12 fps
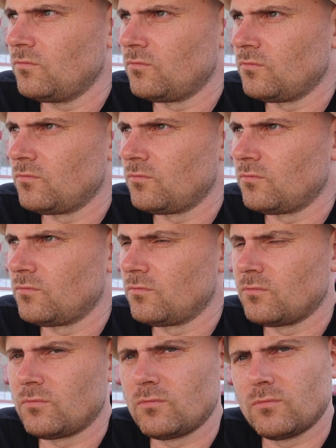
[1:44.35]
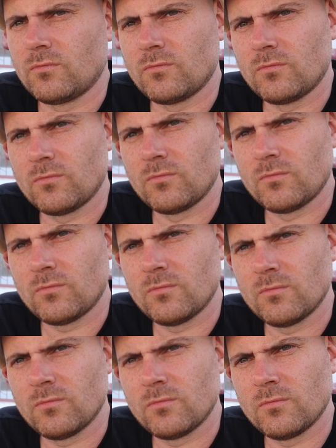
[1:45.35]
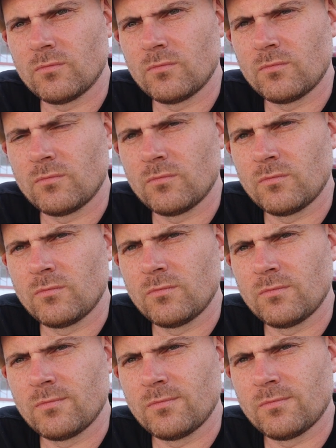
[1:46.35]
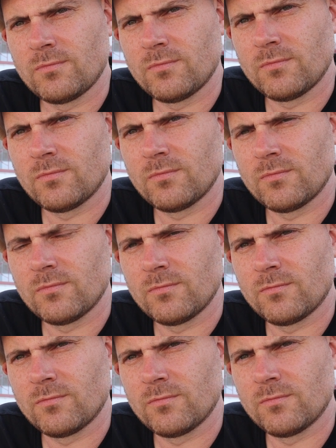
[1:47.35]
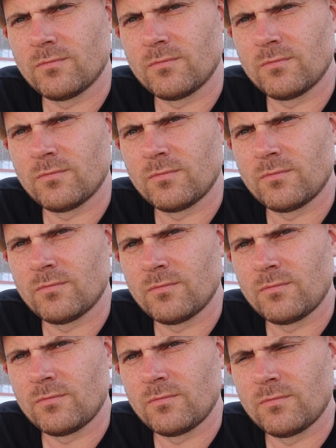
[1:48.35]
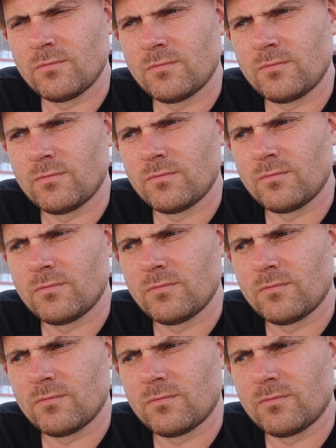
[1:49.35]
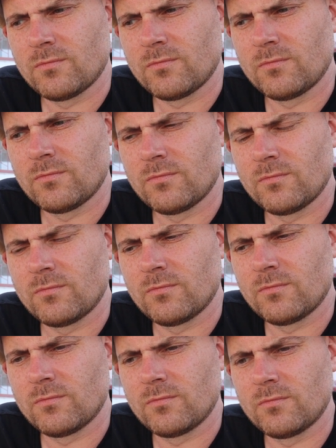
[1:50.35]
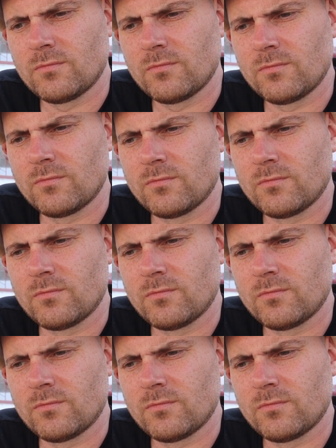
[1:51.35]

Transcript: The person shown says nothing.